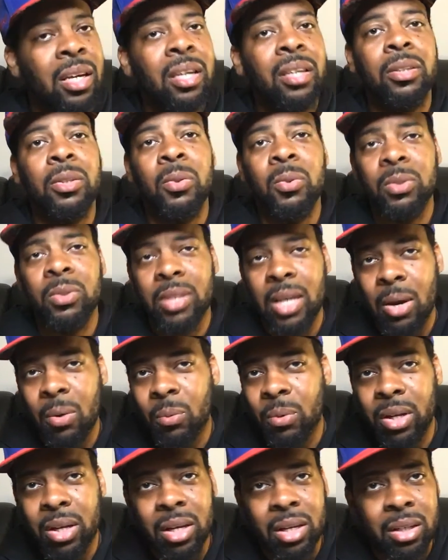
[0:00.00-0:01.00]
Use that
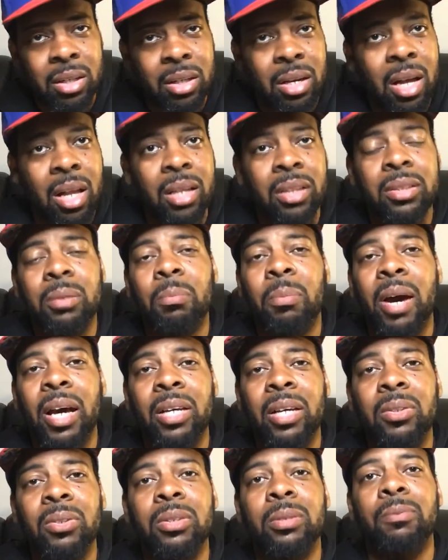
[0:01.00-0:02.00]
$100 to buy
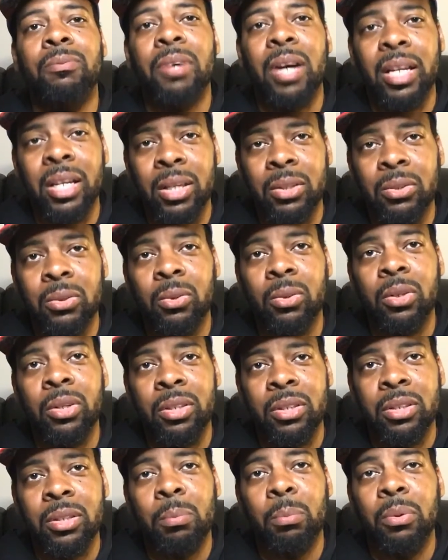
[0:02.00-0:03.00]
you some financial
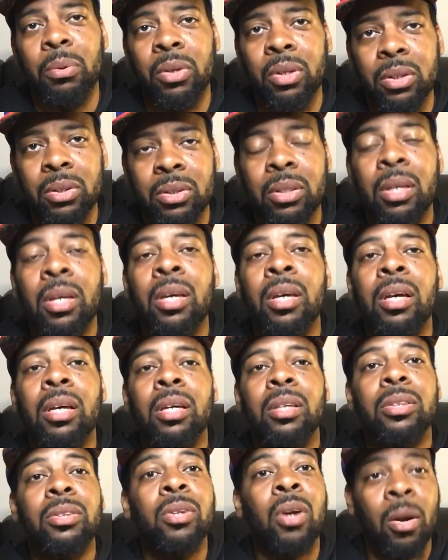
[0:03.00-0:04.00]
literacy books.
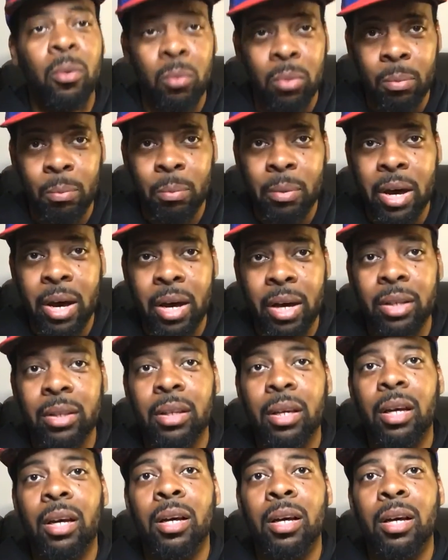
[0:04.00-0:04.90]
Starting with mine.